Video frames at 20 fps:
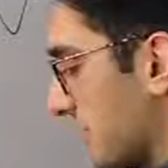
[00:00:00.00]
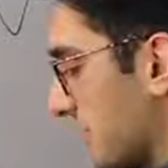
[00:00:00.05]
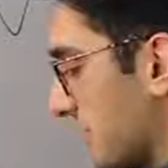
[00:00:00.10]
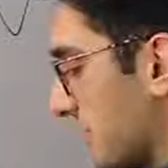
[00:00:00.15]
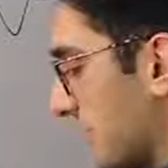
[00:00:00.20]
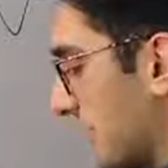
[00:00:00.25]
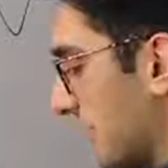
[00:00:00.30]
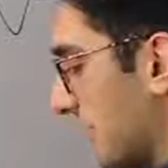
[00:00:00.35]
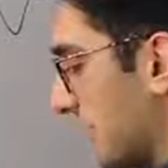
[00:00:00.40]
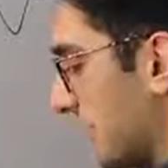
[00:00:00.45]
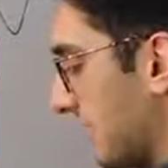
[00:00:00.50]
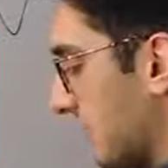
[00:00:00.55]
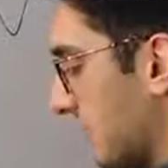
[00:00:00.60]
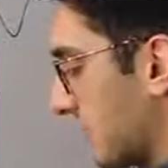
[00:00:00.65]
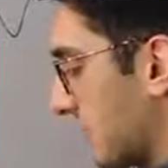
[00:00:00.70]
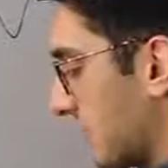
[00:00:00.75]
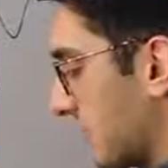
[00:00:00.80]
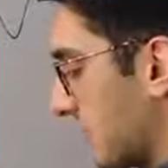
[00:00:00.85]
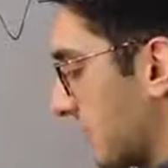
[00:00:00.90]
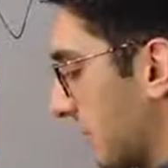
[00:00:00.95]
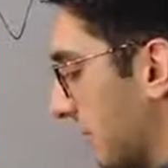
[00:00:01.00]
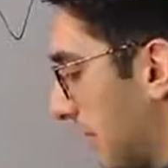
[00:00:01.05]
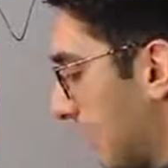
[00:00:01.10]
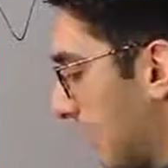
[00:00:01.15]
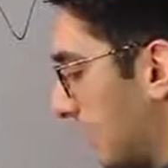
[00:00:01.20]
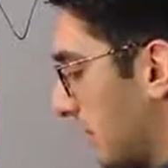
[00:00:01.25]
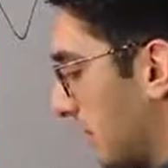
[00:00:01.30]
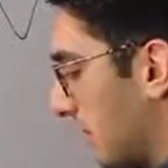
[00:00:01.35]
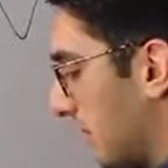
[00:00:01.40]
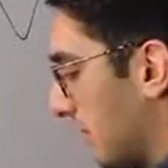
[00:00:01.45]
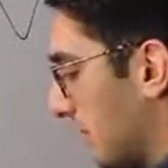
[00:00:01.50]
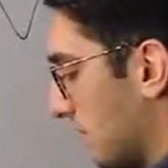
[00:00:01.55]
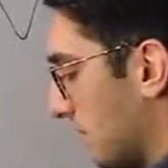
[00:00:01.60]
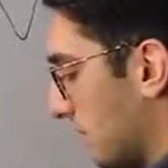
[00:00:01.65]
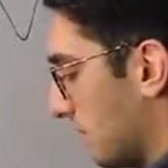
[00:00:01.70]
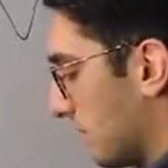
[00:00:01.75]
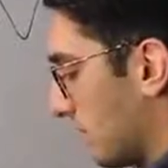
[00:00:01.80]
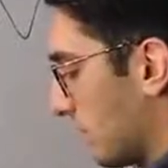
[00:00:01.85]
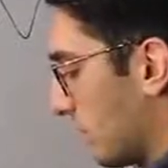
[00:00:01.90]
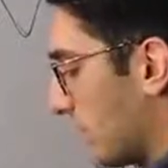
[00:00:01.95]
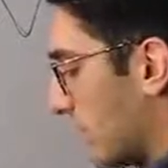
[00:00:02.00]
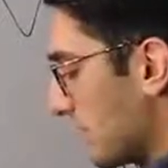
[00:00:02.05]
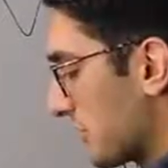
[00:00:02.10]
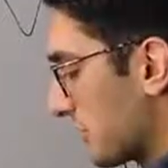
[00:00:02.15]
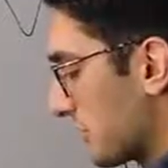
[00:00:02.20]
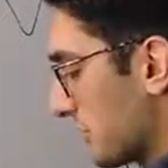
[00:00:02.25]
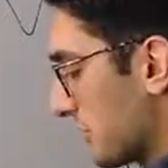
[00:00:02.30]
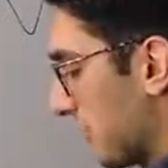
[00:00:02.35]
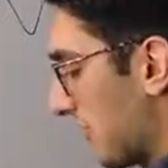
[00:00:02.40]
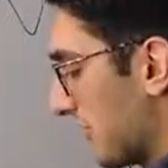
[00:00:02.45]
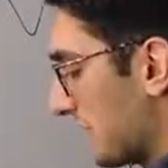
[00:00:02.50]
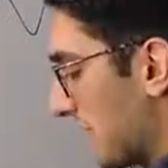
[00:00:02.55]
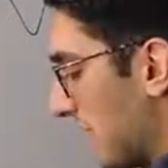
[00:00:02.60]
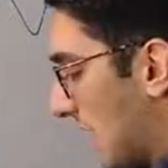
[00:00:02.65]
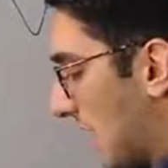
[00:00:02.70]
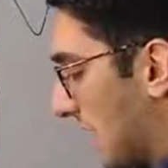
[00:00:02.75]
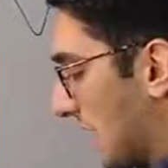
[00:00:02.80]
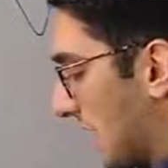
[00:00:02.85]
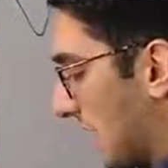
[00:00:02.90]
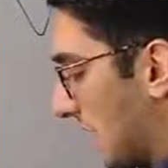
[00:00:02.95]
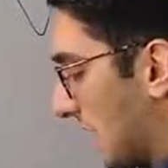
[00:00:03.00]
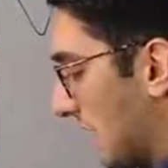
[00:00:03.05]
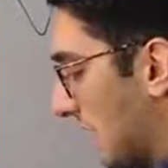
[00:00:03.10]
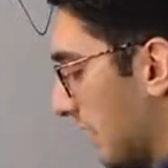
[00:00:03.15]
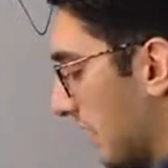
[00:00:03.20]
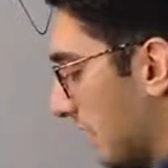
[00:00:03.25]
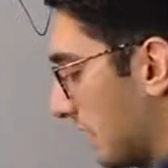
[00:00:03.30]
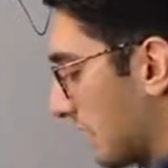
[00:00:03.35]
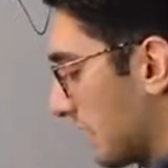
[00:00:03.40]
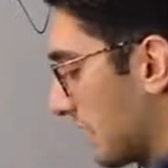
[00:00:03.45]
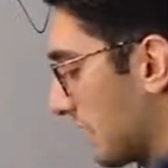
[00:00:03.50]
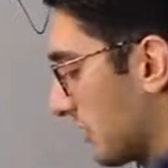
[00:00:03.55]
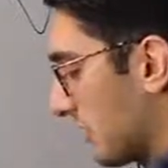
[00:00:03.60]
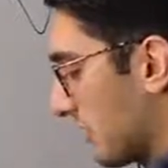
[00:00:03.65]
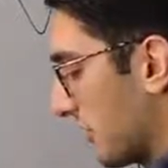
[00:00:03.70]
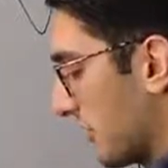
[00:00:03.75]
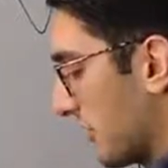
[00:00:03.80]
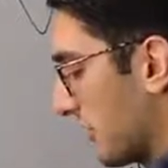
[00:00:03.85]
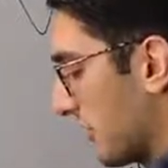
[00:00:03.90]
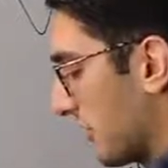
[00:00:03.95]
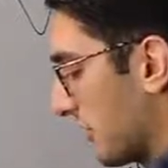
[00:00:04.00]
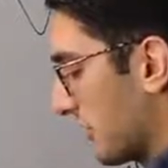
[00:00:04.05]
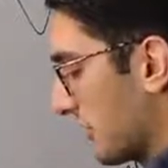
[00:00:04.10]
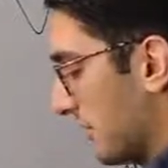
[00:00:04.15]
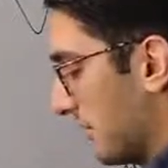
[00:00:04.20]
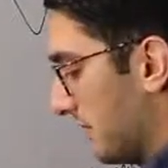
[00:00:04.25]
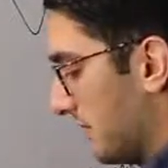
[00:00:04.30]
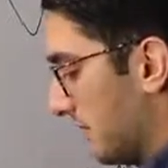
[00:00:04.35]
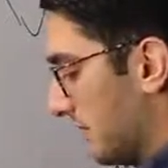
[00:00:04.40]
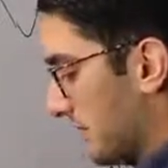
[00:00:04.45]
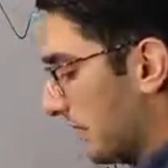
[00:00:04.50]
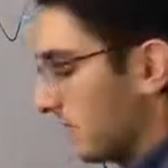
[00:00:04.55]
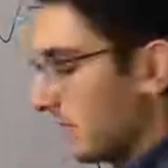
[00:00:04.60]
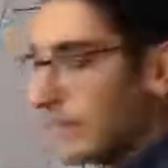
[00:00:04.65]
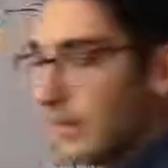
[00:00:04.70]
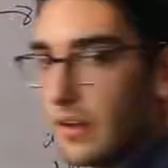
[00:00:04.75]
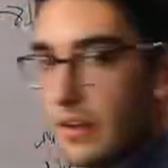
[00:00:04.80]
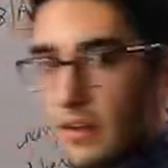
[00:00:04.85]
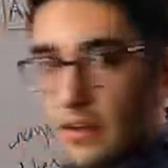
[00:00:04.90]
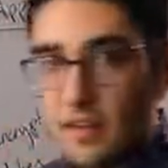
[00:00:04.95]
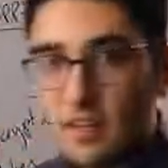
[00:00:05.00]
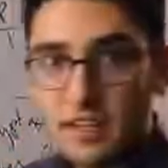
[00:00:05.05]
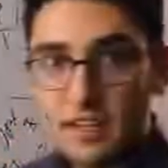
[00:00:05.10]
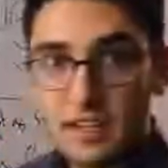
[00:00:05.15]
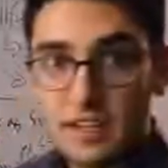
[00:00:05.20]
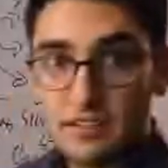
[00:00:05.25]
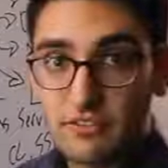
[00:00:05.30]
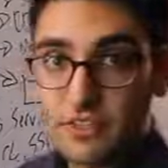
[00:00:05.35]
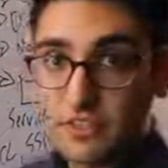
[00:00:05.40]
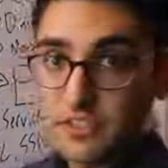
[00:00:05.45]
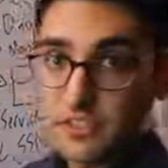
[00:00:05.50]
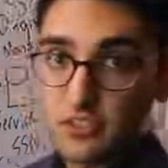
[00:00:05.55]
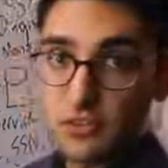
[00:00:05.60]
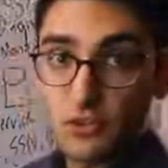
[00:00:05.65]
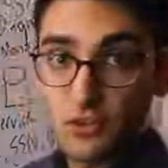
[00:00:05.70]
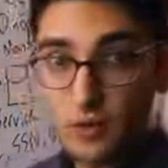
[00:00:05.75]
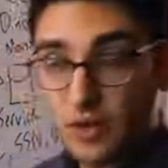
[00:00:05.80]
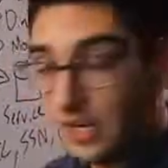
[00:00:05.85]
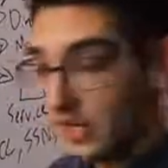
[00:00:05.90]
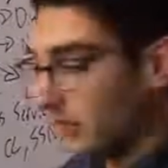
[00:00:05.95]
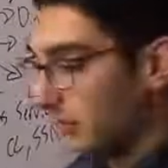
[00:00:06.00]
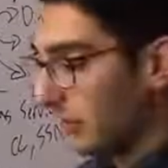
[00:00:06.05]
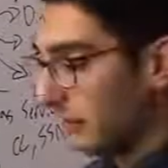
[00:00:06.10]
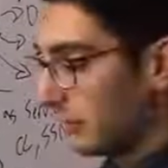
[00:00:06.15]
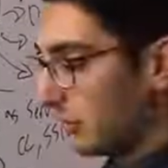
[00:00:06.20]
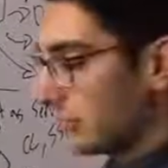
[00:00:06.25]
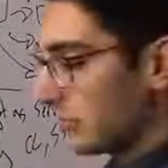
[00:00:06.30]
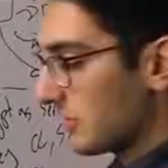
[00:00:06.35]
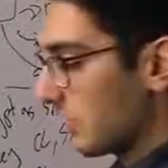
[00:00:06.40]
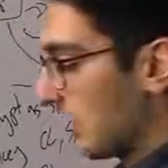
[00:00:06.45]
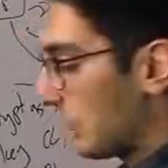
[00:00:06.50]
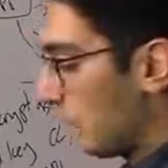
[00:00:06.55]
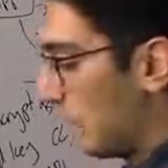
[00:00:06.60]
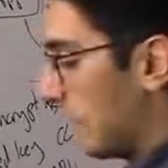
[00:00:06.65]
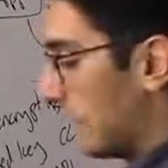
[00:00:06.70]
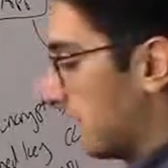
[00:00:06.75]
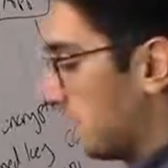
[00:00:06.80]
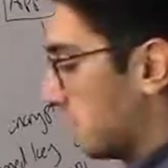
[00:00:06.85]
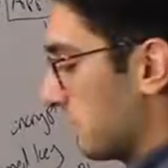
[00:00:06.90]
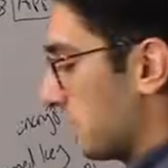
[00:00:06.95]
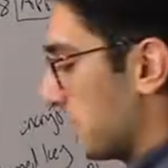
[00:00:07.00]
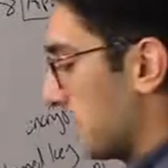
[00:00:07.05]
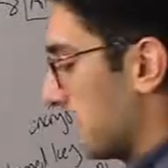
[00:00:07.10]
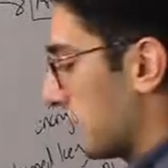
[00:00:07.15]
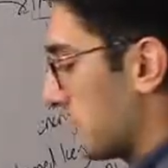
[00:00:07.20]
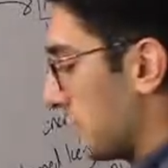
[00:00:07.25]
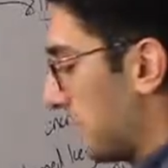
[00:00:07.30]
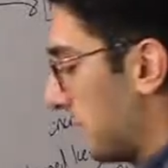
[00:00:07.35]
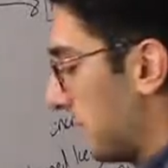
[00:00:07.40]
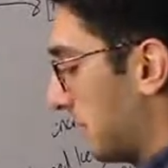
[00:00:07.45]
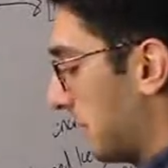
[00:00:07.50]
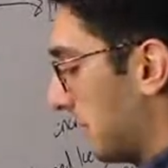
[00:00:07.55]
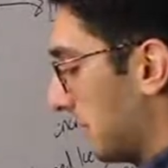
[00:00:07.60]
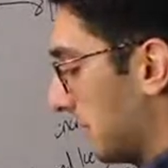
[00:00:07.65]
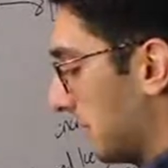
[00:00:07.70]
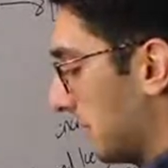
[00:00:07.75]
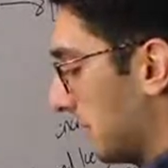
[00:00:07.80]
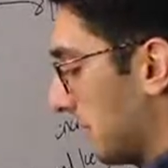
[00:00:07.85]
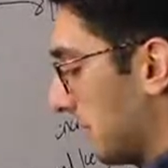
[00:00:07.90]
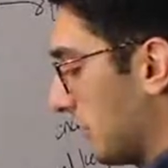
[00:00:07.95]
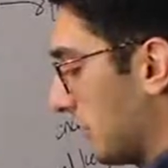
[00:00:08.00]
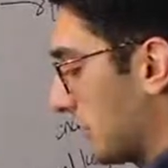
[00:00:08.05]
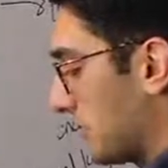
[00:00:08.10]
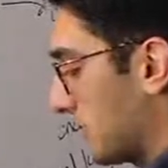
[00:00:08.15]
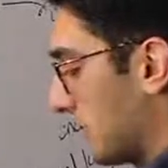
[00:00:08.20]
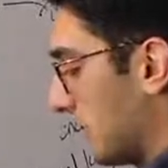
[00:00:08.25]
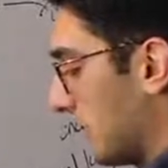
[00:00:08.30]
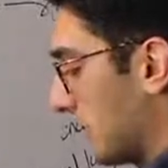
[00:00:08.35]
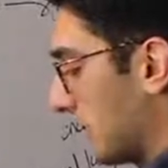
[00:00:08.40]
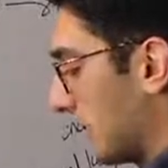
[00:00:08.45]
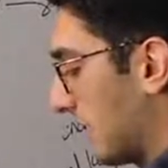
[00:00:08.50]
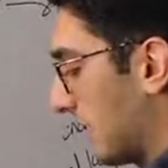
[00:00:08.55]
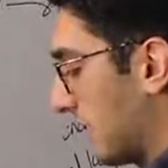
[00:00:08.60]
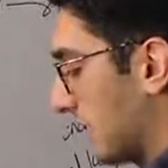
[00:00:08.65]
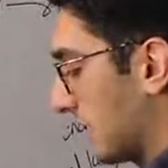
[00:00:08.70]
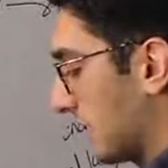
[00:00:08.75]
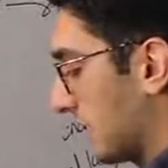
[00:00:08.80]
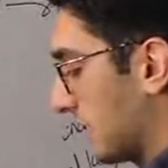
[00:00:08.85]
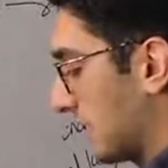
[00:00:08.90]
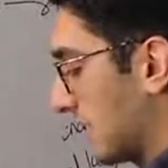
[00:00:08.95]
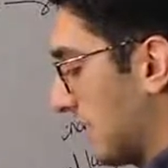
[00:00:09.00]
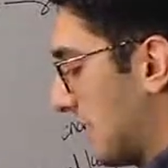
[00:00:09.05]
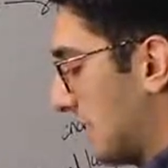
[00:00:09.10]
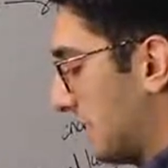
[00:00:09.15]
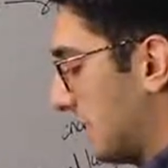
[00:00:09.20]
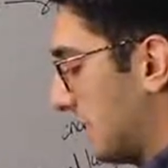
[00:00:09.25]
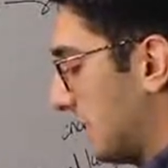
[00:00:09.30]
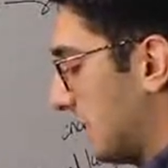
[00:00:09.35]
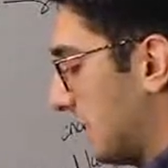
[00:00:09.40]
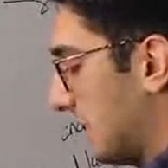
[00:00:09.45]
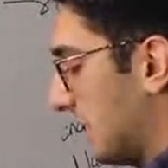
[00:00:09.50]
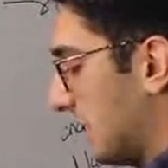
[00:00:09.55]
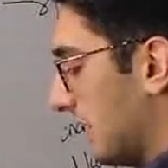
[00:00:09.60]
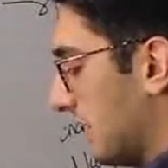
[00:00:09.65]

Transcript: us to connect and stream out request response auditing to an external system that gives us a trail of who's done what. So this might be, Splunk as an example,